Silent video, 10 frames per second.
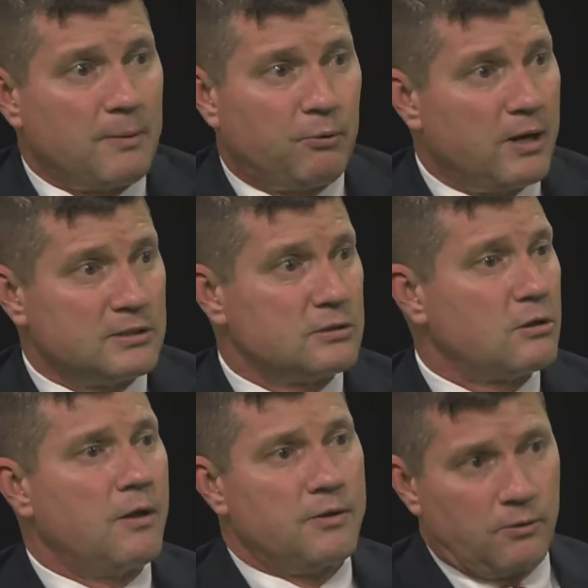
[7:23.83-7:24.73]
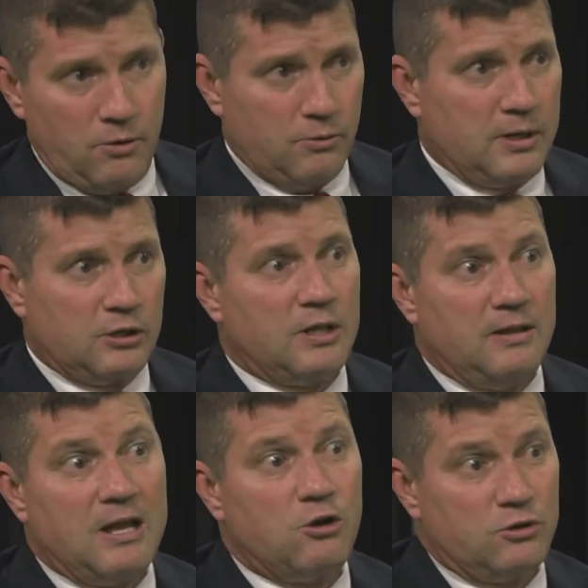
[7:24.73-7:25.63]
that process on their own
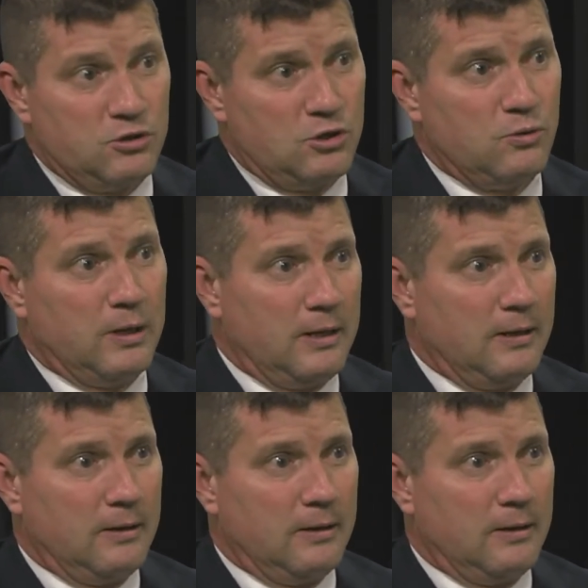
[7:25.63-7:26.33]
and they couldn't do it.